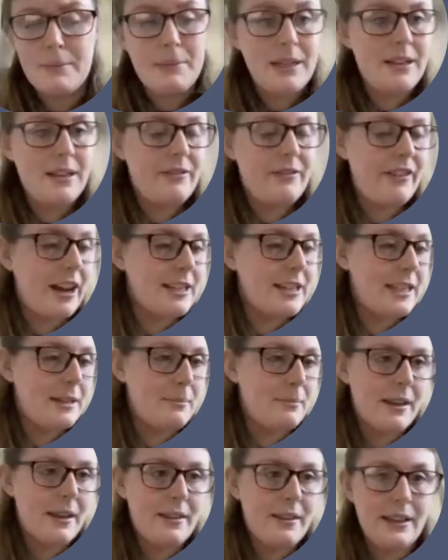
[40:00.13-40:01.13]
can be
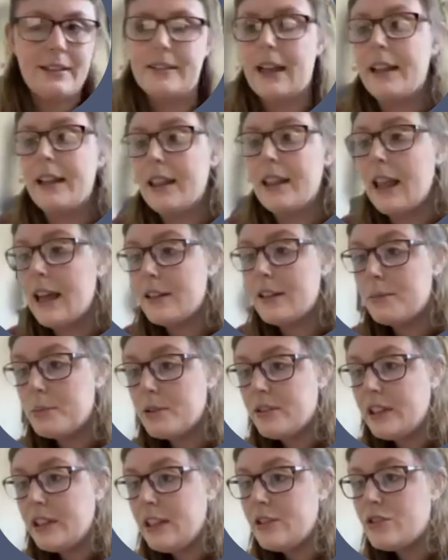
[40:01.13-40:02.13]
affected by things like LETS
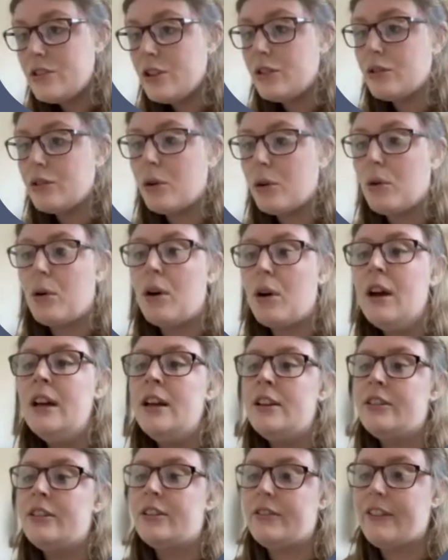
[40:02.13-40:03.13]
procedures or
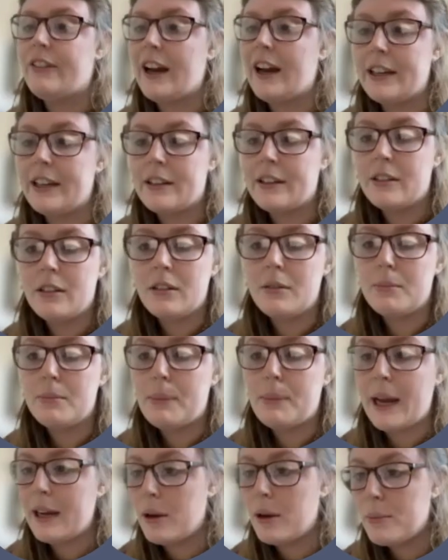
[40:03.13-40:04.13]
cervical
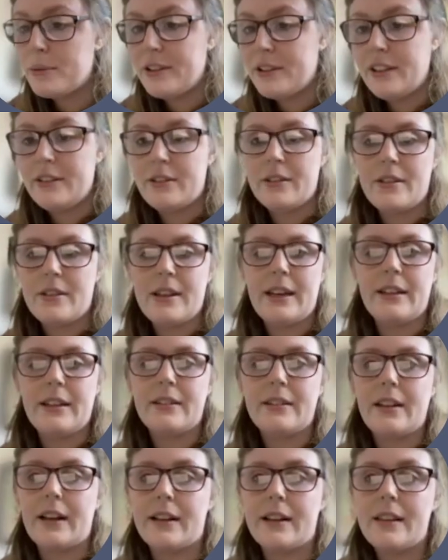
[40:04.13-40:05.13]
biopsies and
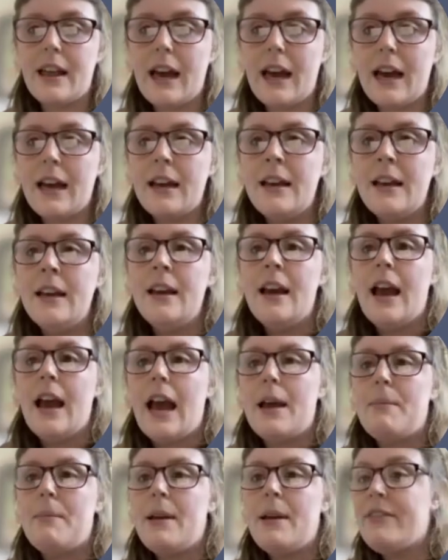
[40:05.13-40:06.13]
things like that.
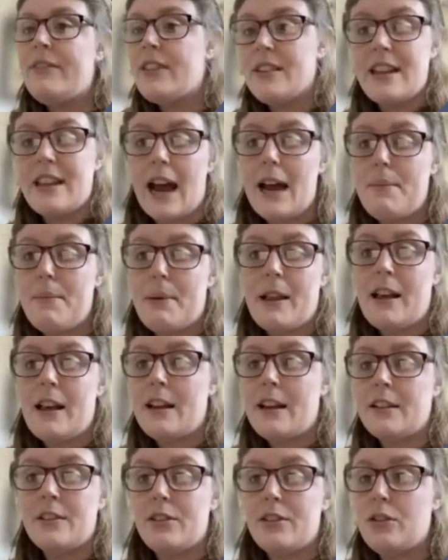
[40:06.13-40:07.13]
If the
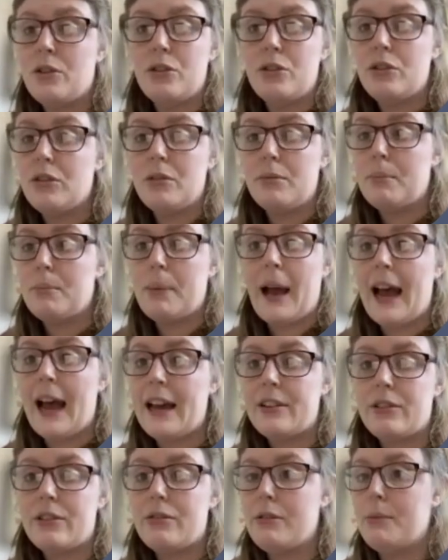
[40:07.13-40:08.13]
Dilapan doesn't
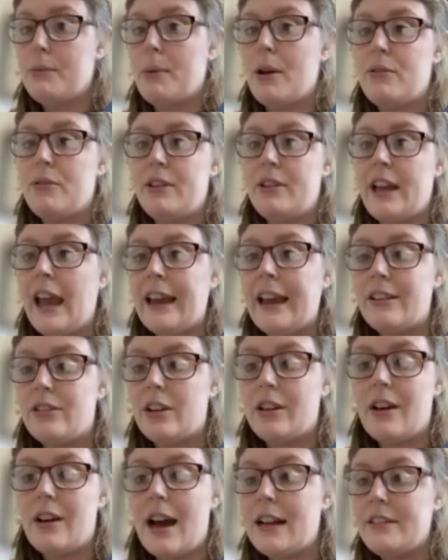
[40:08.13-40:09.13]
pass through both the
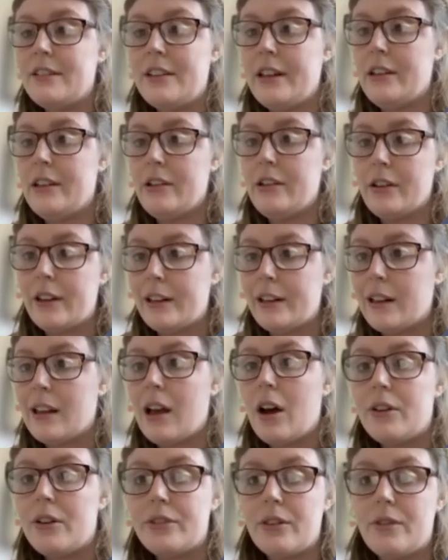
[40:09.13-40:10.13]
external and
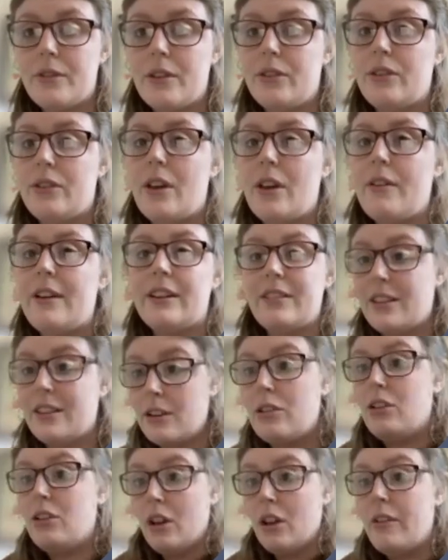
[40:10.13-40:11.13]
internal os of the cervix,
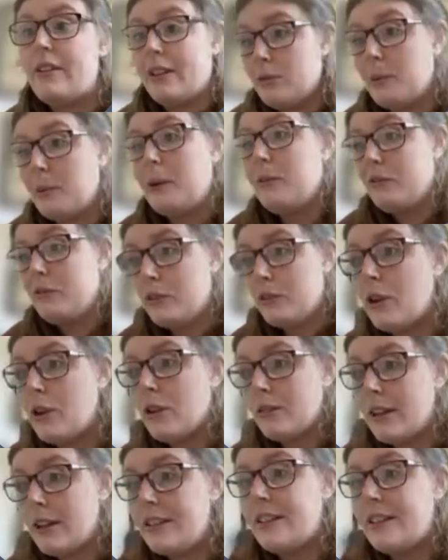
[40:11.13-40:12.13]
then the cervix will
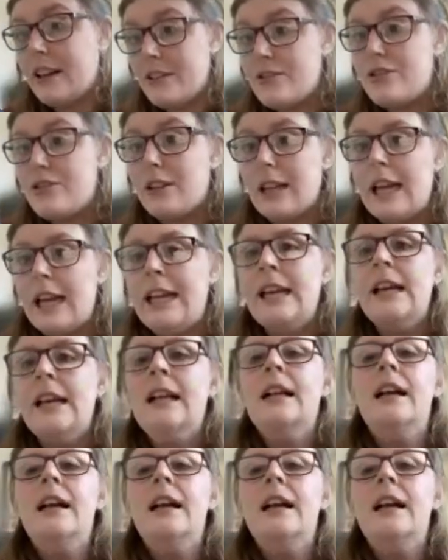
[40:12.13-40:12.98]
funnel essentially.